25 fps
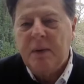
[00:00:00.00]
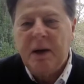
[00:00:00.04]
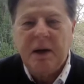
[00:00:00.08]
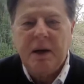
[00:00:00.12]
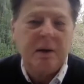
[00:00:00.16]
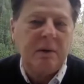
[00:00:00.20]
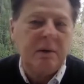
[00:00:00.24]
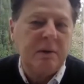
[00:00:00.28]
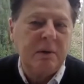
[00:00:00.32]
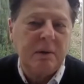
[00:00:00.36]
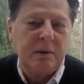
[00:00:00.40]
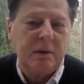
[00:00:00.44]

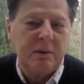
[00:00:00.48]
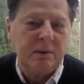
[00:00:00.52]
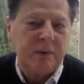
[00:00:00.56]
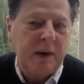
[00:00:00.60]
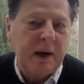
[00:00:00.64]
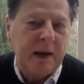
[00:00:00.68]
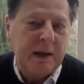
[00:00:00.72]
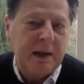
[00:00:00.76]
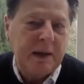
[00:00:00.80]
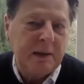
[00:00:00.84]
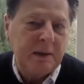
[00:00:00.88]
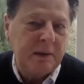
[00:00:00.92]
My uncle
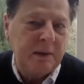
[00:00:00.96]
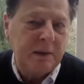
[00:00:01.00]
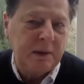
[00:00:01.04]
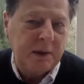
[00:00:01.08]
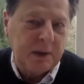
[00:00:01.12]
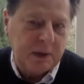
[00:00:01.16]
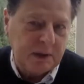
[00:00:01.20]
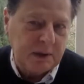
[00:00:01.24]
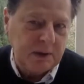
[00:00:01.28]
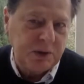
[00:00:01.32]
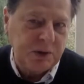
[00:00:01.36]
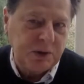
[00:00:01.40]
ran the
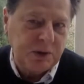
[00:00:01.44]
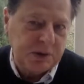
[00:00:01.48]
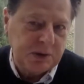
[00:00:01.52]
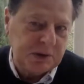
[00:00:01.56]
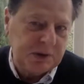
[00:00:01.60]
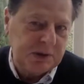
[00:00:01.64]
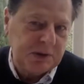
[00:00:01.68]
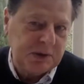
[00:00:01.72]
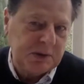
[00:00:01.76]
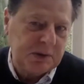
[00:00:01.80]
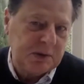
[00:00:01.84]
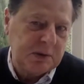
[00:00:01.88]

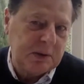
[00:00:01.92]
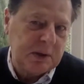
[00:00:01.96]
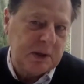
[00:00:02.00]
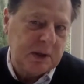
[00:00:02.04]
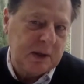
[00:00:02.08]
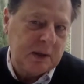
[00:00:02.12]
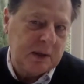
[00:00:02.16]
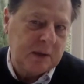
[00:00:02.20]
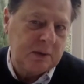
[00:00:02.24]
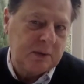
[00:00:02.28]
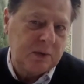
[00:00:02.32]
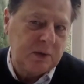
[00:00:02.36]
largest
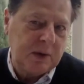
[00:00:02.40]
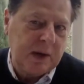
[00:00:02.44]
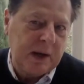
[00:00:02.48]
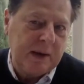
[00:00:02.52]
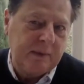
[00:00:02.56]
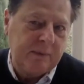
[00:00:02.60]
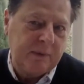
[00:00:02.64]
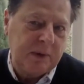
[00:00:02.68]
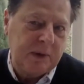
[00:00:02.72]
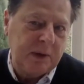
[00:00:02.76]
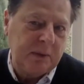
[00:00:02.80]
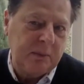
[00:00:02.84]

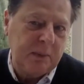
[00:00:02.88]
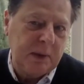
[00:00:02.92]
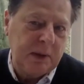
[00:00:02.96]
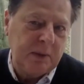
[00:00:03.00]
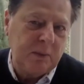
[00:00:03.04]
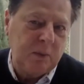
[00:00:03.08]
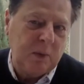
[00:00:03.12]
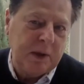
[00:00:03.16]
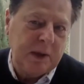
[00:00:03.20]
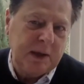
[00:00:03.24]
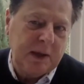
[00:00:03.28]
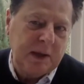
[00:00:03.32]
traveling
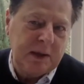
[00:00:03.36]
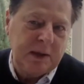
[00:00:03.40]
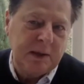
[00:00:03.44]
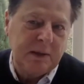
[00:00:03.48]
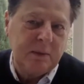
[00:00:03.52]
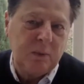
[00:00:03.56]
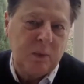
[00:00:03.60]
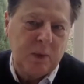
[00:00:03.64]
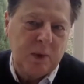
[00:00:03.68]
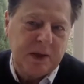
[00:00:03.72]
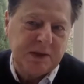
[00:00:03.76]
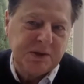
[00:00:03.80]
midway
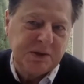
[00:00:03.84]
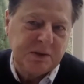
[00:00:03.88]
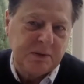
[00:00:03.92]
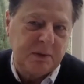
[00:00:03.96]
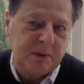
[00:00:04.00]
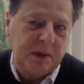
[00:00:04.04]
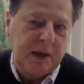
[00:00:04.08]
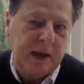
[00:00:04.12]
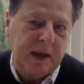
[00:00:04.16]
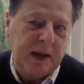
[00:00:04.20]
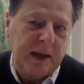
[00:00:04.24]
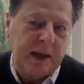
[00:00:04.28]
in
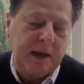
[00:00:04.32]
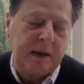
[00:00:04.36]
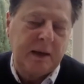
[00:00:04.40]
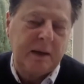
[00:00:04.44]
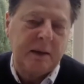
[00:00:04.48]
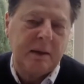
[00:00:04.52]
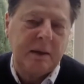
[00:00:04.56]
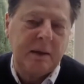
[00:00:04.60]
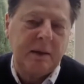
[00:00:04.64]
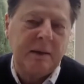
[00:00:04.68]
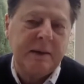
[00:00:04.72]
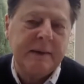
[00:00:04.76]
Western
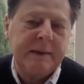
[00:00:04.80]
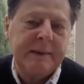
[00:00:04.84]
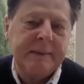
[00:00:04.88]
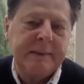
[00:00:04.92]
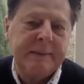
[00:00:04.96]
Canada.